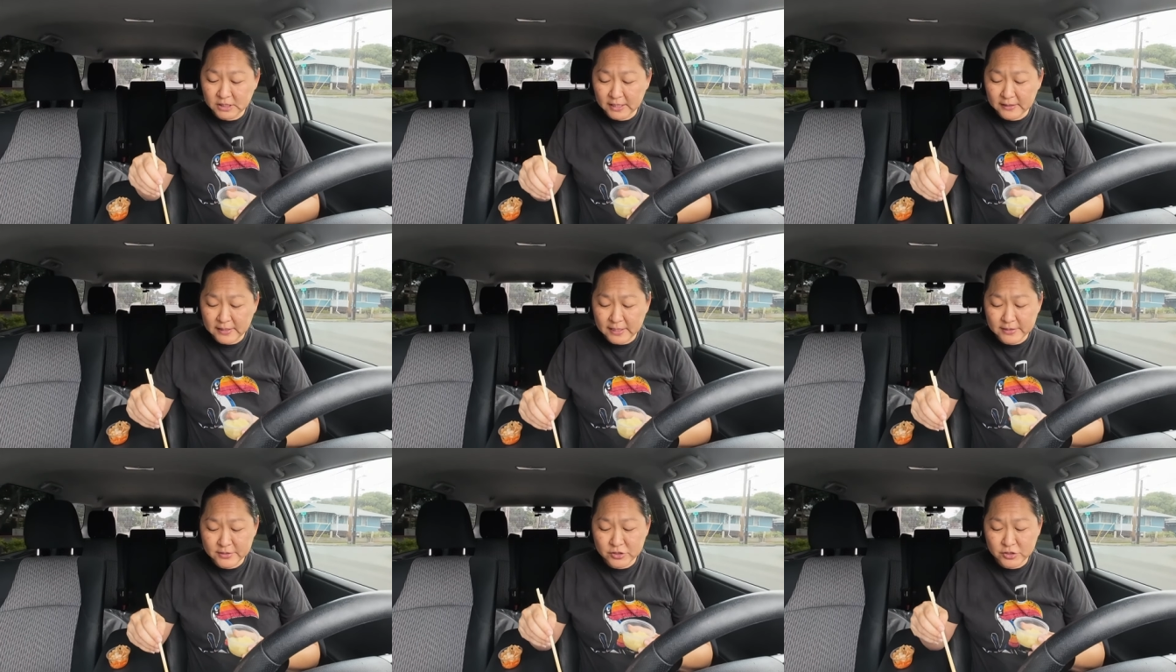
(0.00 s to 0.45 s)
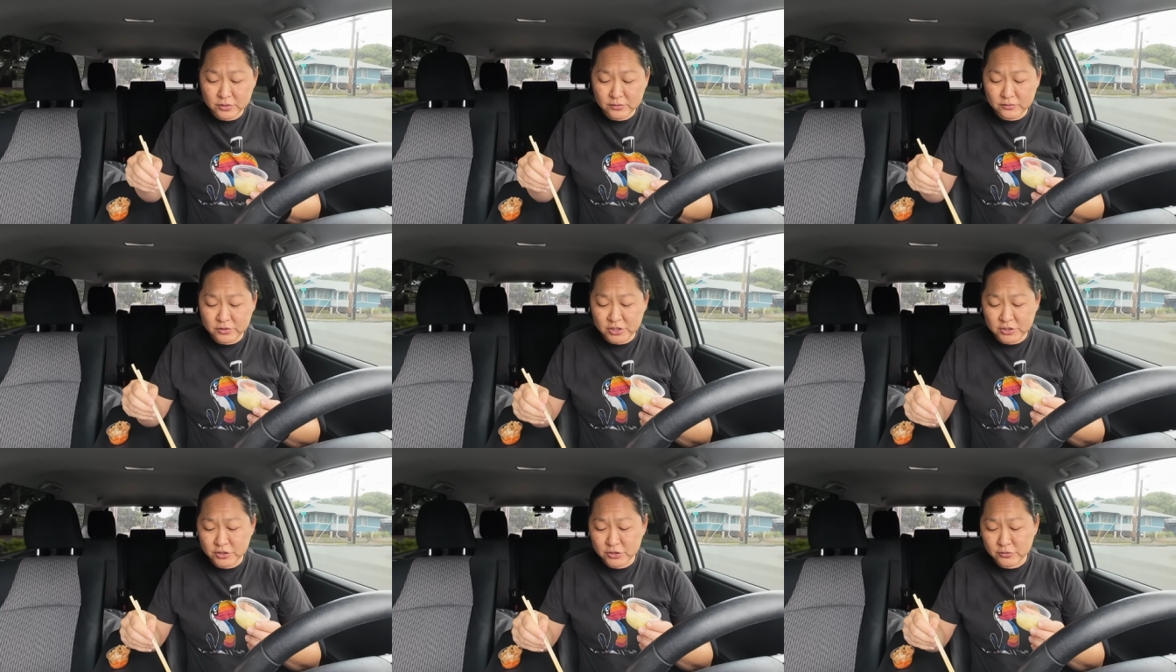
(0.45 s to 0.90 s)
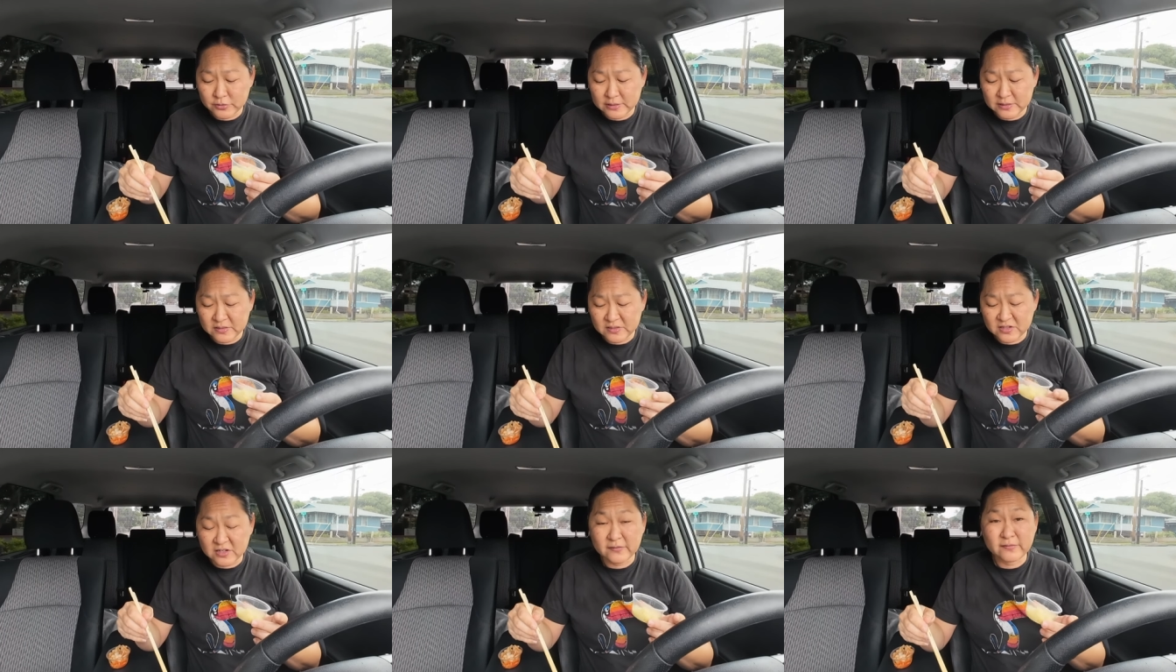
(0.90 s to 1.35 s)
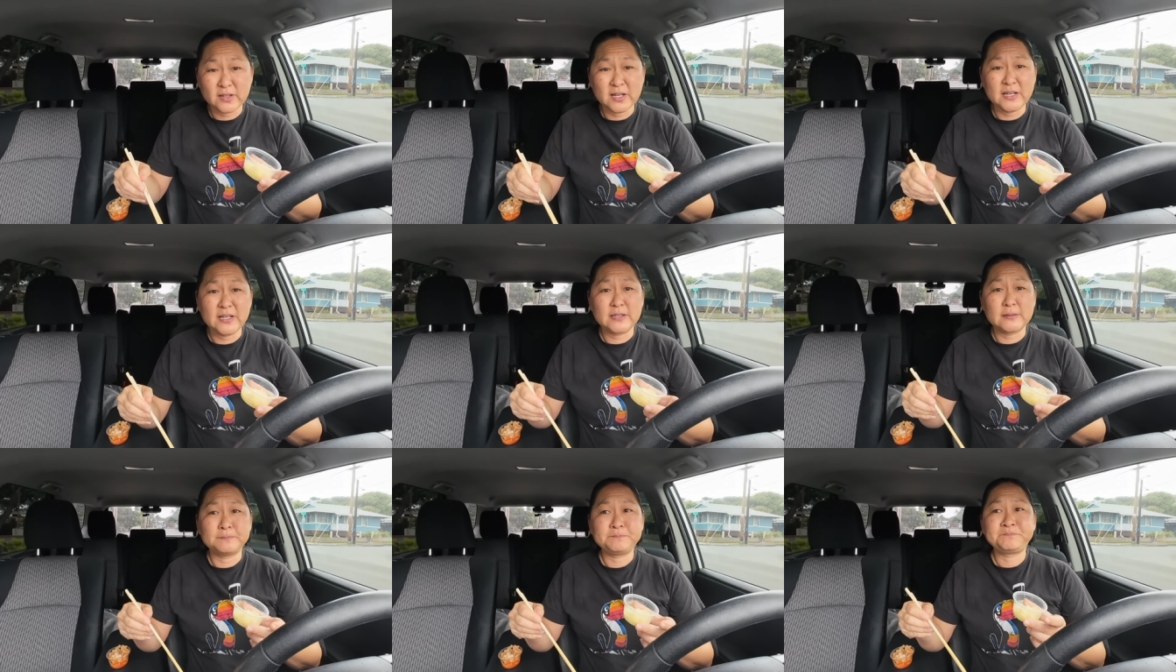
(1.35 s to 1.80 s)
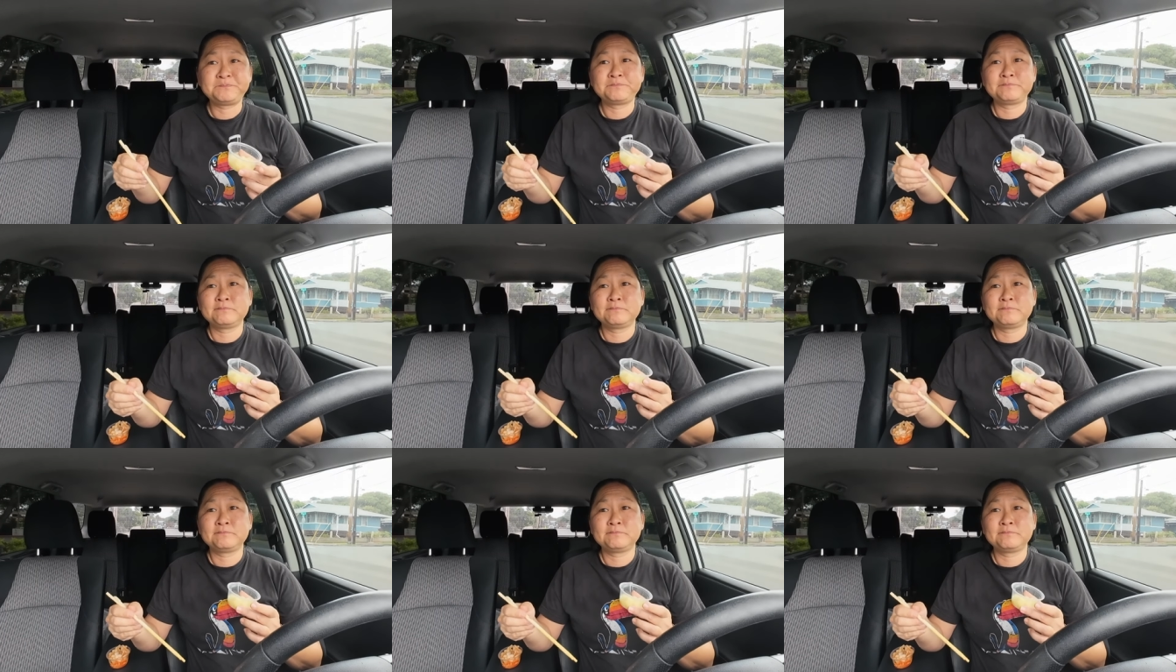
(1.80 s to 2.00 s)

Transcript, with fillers: I like ginger and stuff like